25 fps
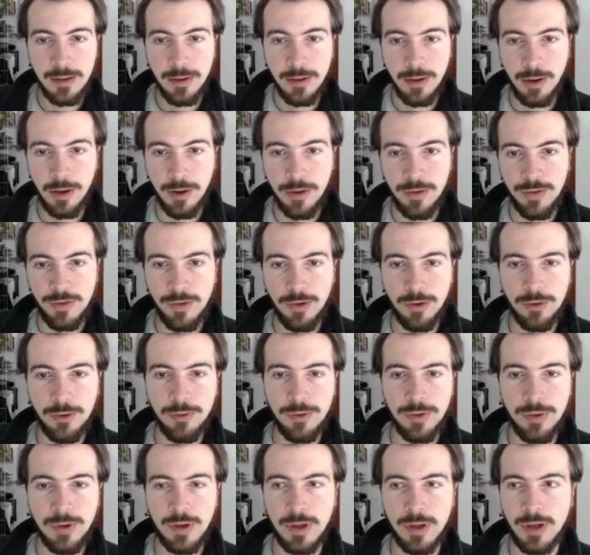
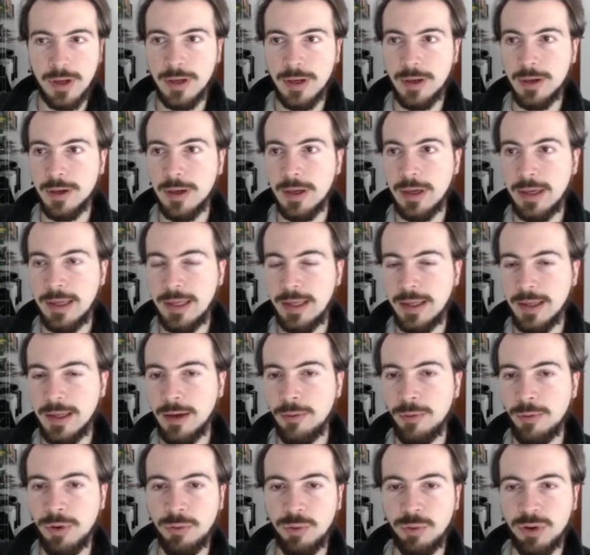Also, here
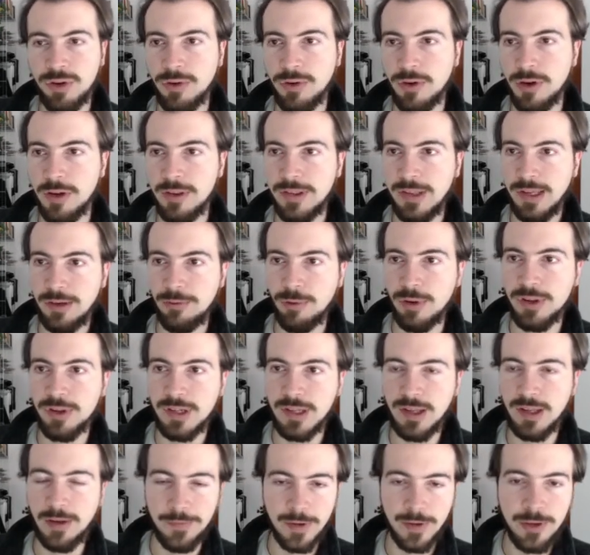we return the
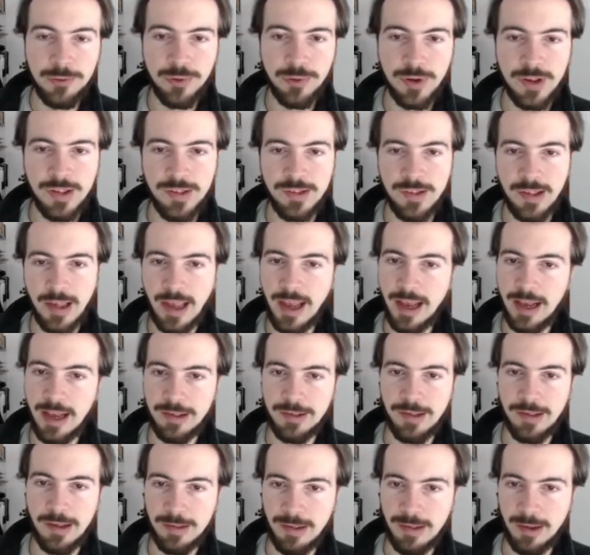quantity of interest
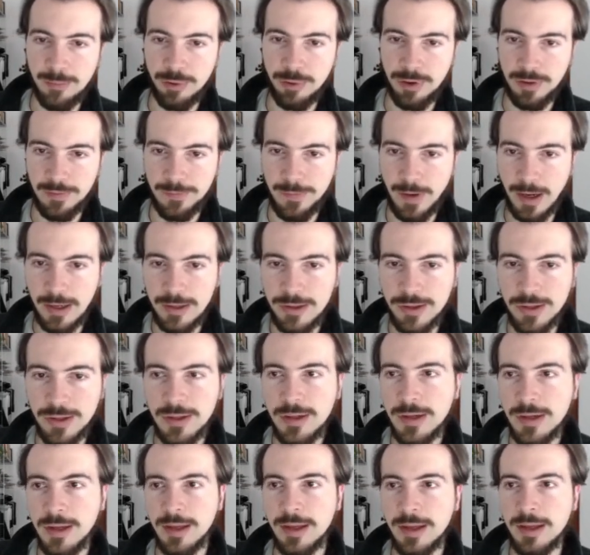as a separate
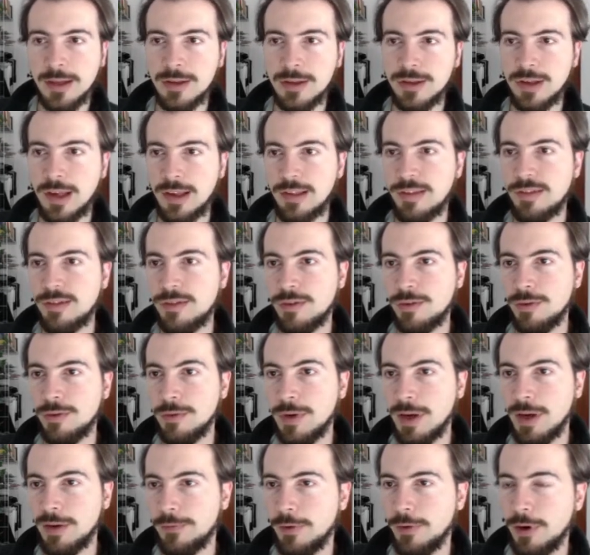function, just
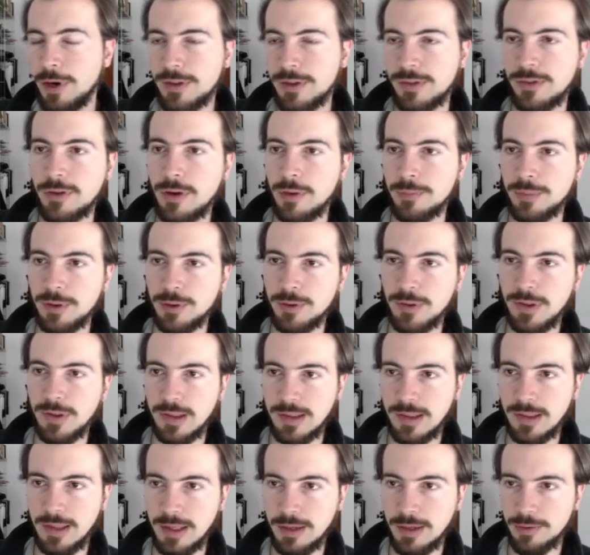to avoid
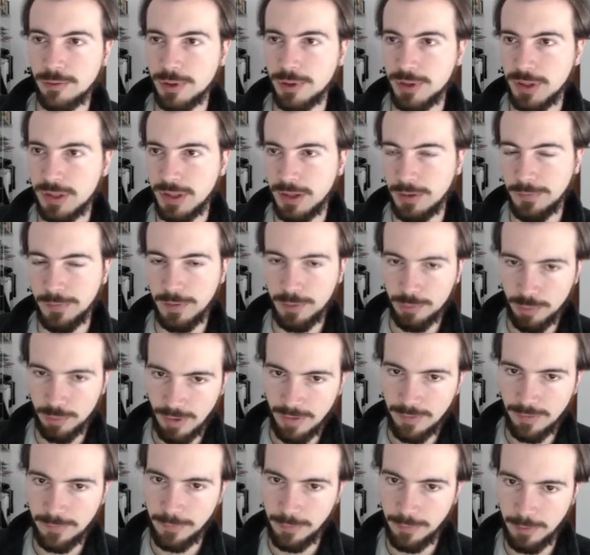computing the quantity of
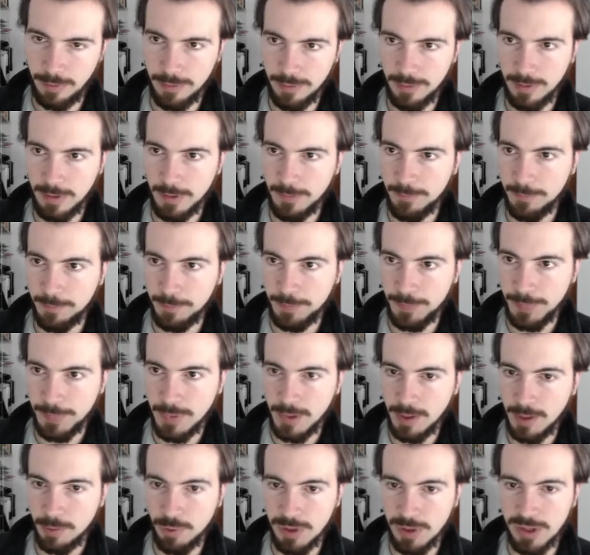interest for
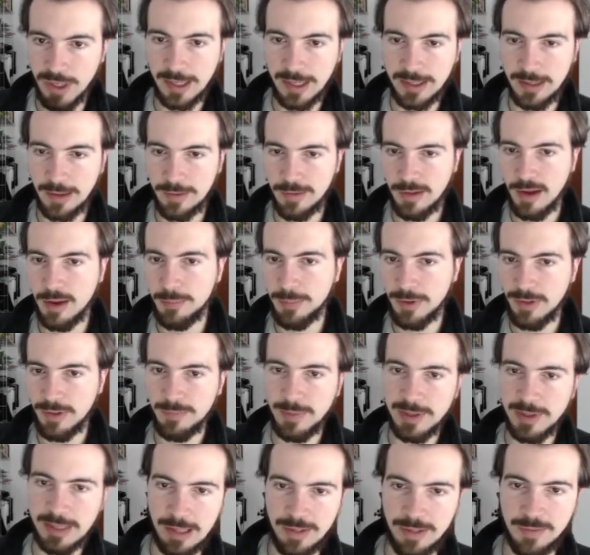rejected samples,
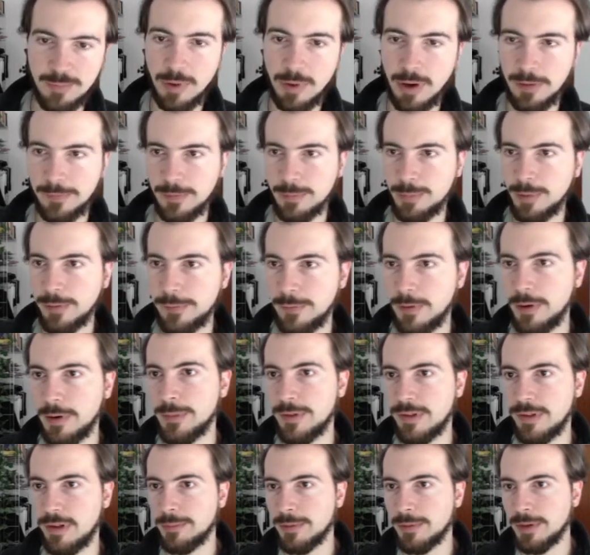but that's more for
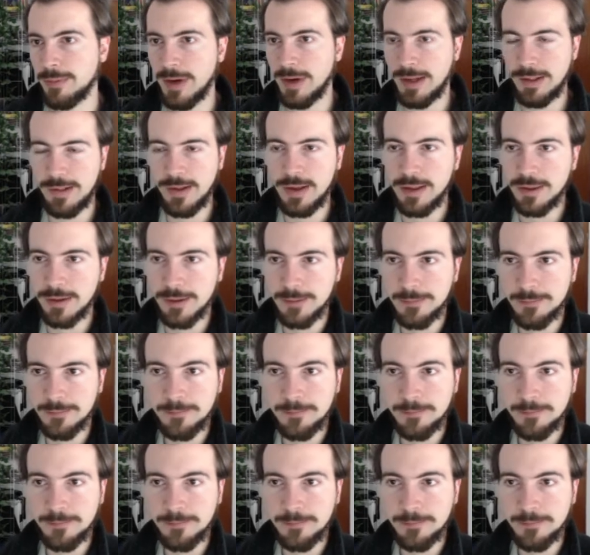performance optimization.